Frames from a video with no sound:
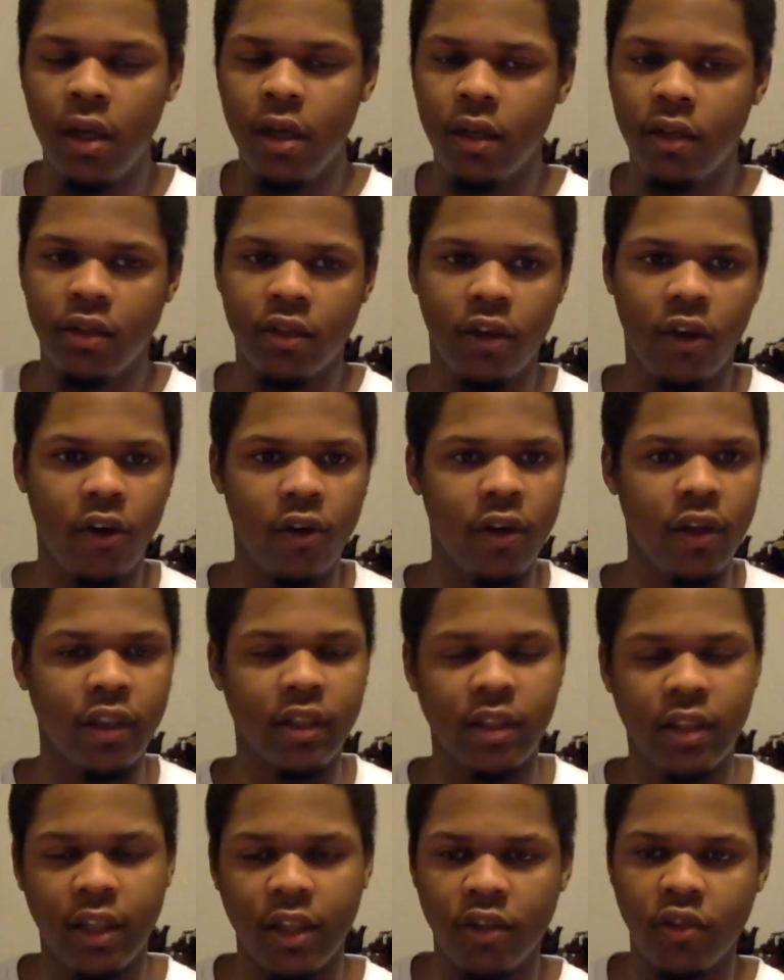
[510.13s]
So
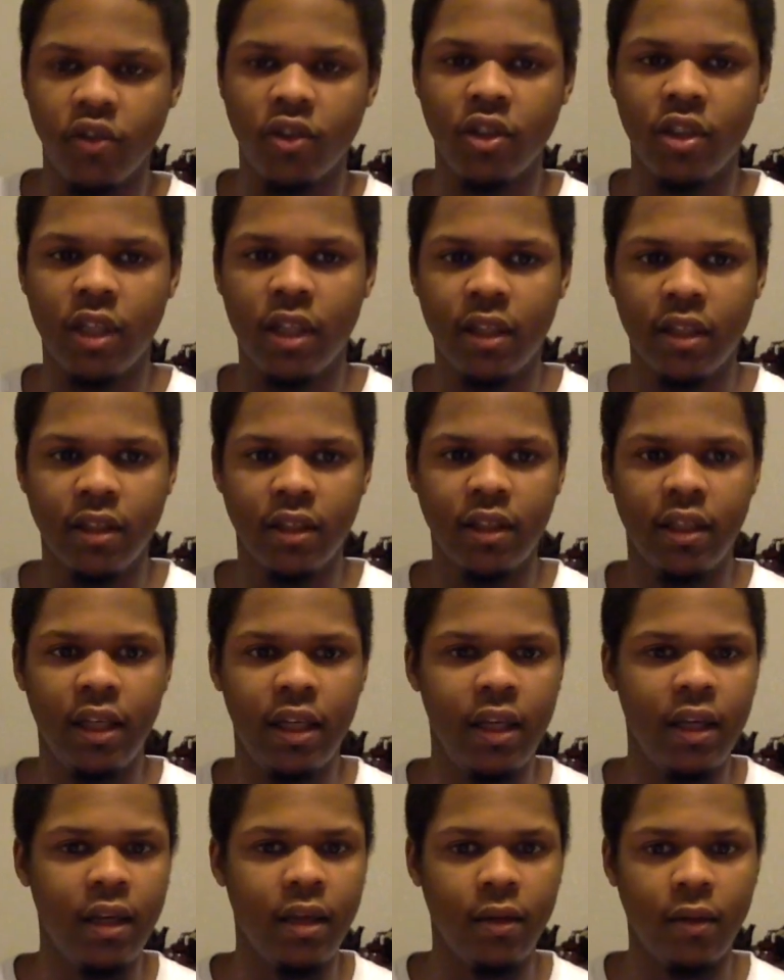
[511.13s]
it's interesting to
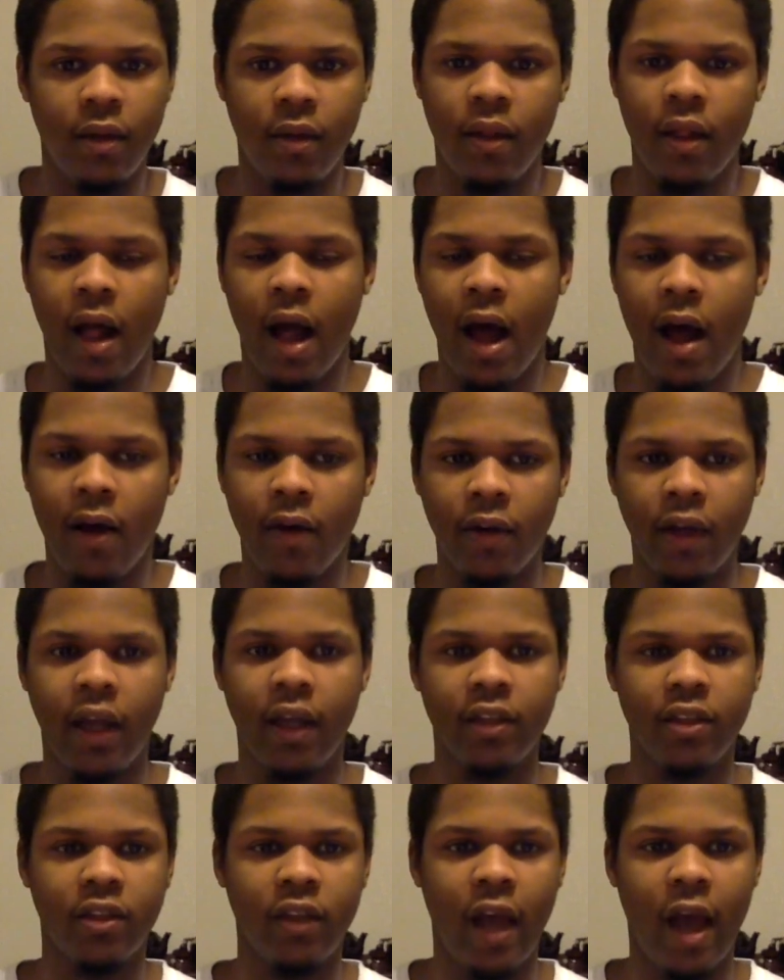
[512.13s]
see how
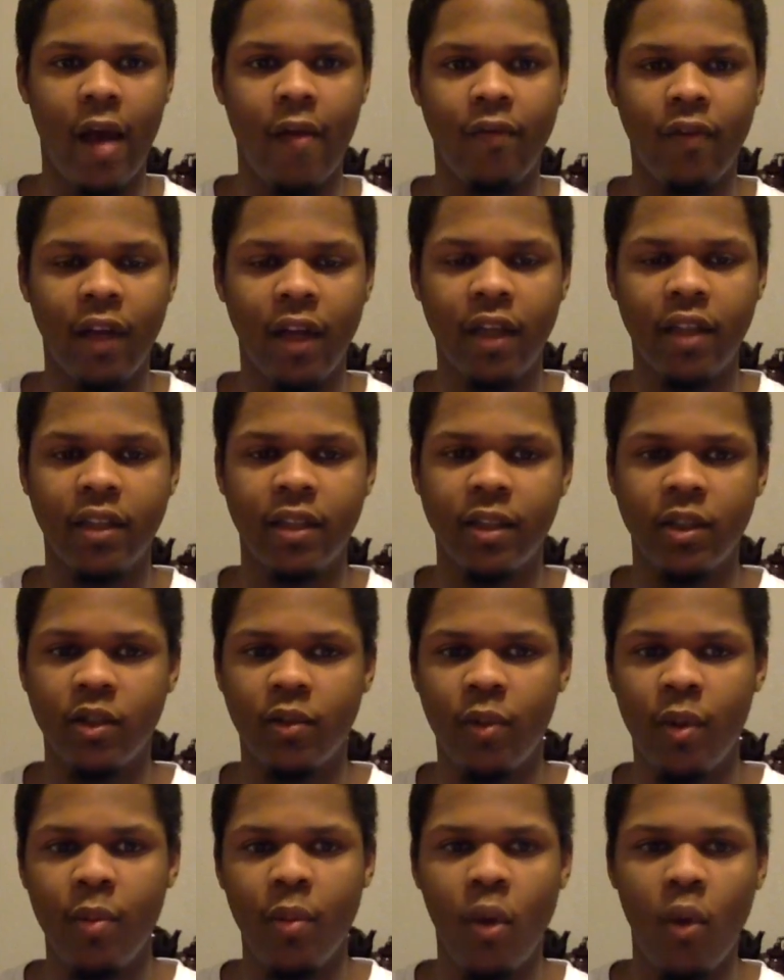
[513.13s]
that athleticism
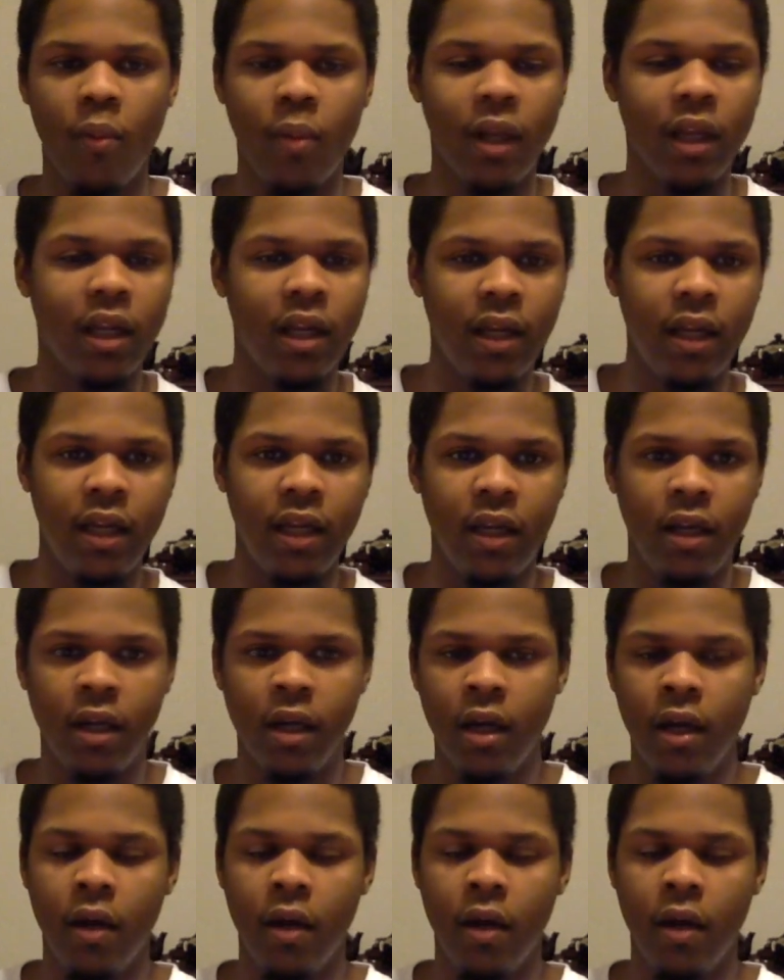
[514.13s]
and mobility